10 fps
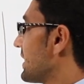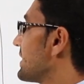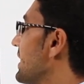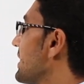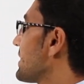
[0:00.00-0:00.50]

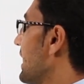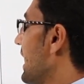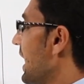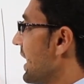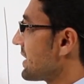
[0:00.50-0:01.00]
that
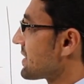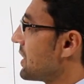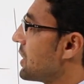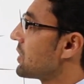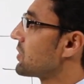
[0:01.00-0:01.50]
has
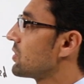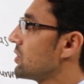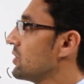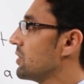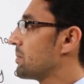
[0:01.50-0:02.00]

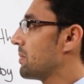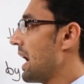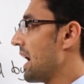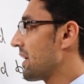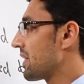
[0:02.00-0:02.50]
two
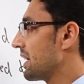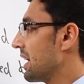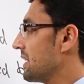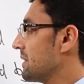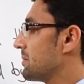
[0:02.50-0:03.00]

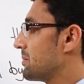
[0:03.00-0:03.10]
parallel